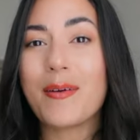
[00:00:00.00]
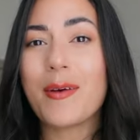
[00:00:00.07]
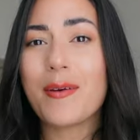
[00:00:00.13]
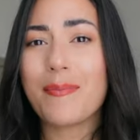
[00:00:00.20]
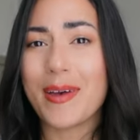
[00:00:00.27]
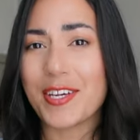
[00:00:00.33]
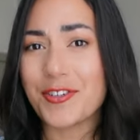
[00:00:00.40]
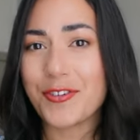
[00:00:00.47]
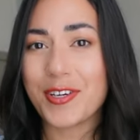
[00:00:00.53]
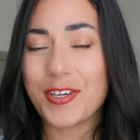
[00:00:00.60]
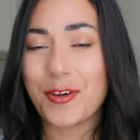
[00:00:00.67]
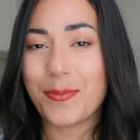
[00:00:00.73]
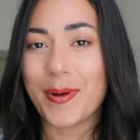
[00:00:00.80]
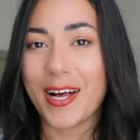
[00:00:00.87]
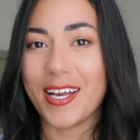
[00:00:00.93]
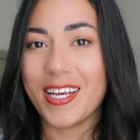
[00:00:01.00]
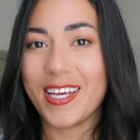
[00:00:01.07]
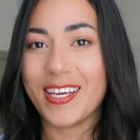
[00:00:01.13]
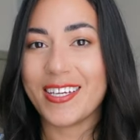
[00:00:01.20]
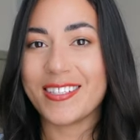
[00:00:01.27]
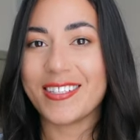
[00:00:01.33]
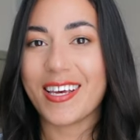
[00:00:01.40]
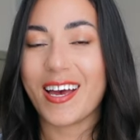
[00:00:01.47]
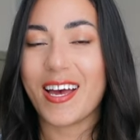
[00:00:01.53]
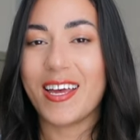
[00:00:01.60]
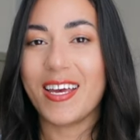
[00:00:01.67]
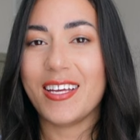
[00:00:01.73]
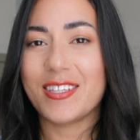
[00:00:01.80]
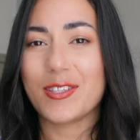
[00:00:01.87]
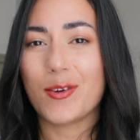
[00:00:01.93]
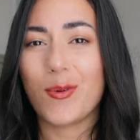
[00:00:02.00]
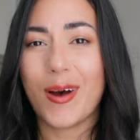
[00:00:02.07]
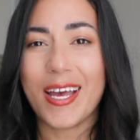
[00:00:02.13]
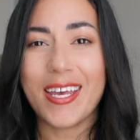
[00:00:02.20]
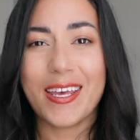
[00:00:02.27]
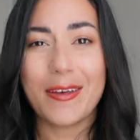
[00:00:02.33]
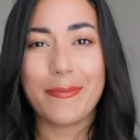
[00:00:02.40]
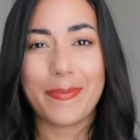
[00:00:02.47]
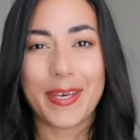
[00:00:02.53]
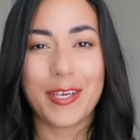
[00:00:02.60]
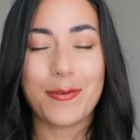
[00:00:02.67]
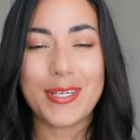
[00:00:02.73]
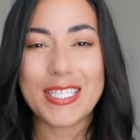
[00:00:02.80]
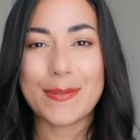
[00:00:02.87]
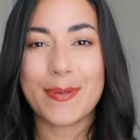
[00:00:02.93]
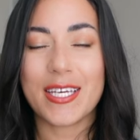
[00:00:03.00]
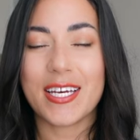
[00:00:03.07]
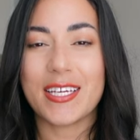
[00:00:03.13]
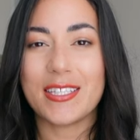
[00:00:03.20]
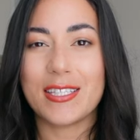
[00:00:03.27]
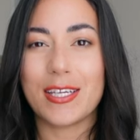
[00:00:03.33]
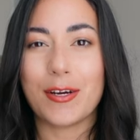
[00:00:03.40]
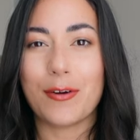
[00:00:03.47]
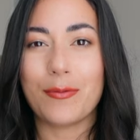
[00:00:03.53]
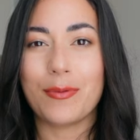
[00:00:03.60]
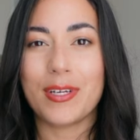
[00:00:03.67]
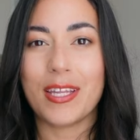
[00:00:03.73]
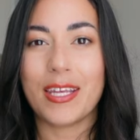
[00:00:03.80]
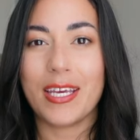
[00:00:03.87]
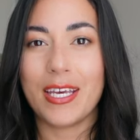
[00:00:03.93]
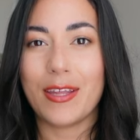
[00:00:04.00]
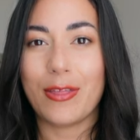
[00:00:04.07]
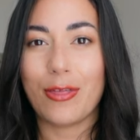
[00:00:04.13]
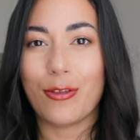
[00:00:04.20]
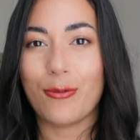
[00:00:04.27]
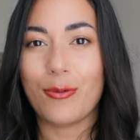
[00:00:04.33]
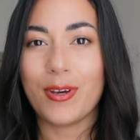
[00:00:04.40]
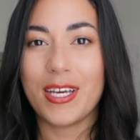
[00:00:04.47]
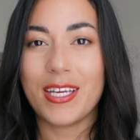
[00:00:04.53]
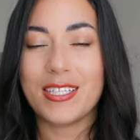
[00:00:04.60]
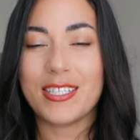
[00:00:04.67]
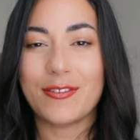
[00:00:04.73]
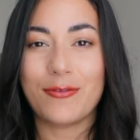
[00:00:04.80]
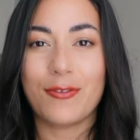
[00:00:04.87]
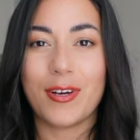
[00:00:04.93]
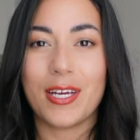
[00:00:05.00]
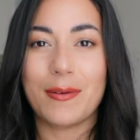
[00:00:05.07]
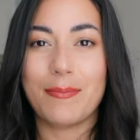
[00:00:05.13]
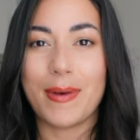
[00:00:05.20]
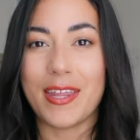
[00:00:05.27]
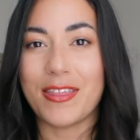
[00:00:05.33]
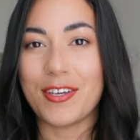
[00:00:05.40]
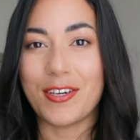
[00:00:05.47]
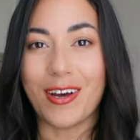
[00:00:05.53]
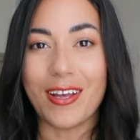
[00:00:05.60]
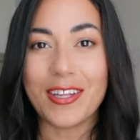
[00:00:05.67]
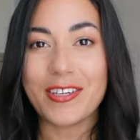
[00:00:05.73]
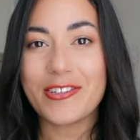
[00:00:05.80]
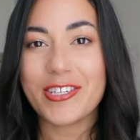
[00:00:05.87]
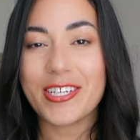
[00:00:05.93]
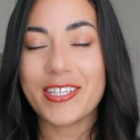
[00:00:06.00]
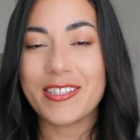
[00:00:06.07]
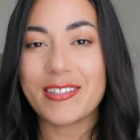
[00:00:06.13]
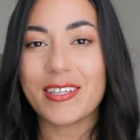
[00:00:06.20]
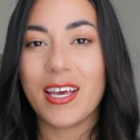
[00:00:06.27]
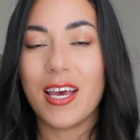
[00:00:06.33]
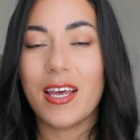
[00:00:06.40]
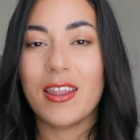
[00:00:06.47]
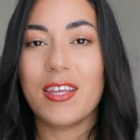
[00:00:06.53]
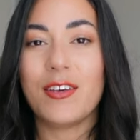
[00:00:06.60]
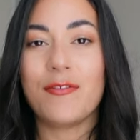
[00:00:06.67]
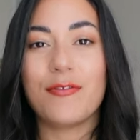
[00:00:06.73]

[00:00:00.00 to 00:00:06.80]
about measuring your body is that it's quite ambiguous because there are really three different methodologies. The